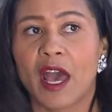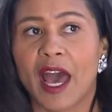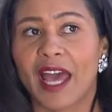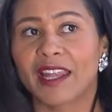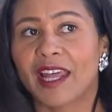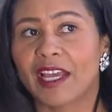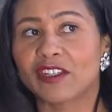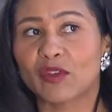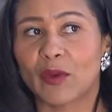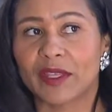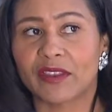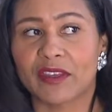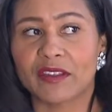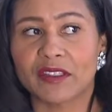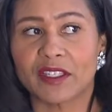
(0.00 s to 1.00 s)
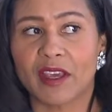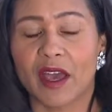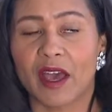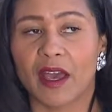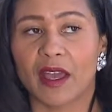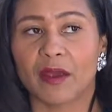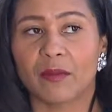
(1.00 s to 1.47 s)
I'd like to, at this
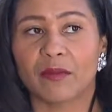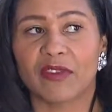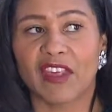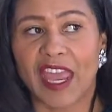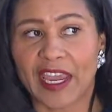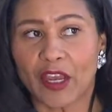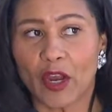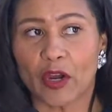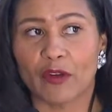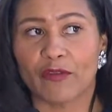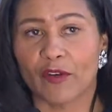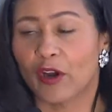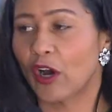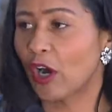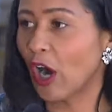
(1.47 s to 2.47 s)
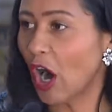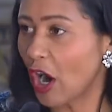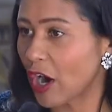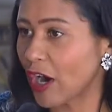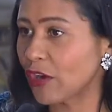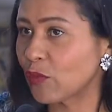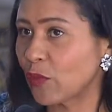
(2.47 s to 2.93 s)
time, thank her for her
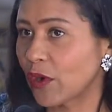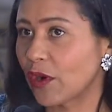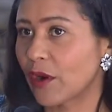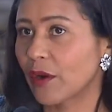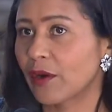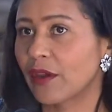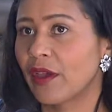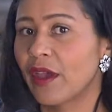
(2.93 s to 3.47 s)
hard work